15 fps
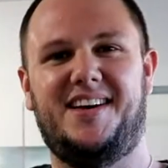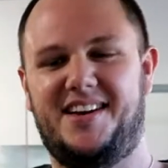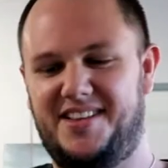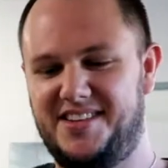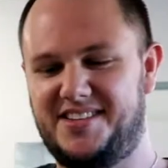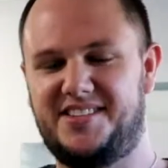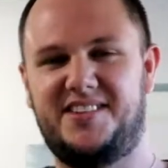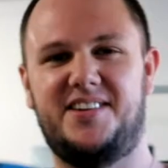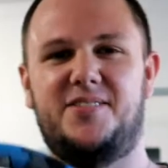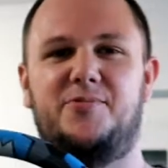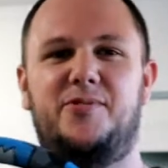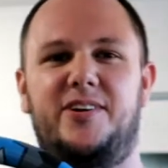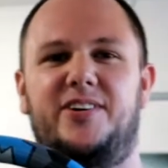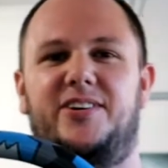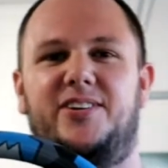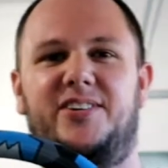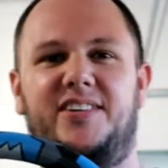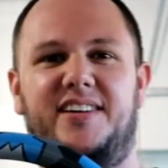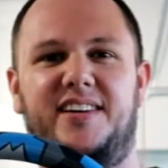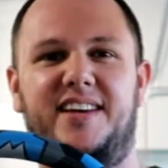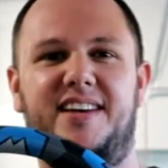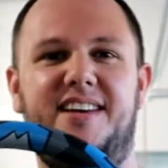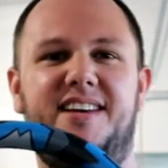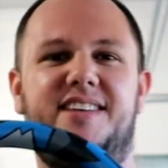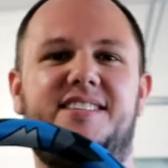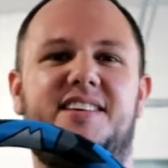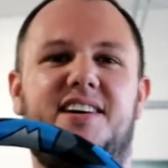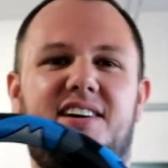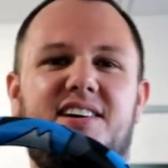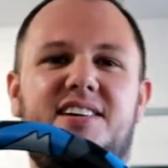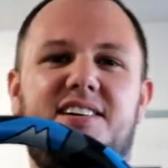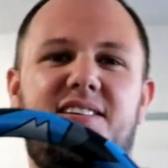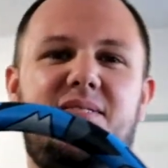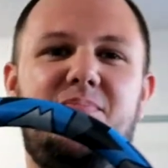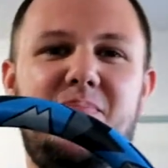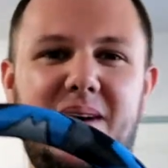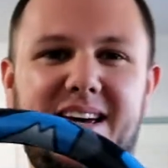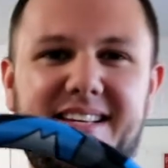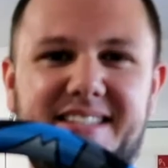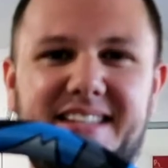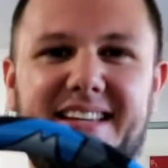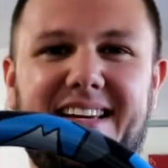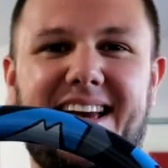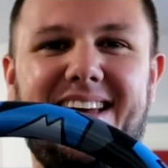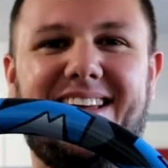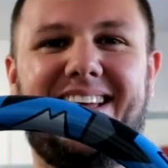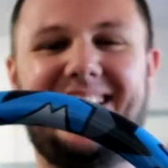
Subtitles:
this steering wheel is amazing.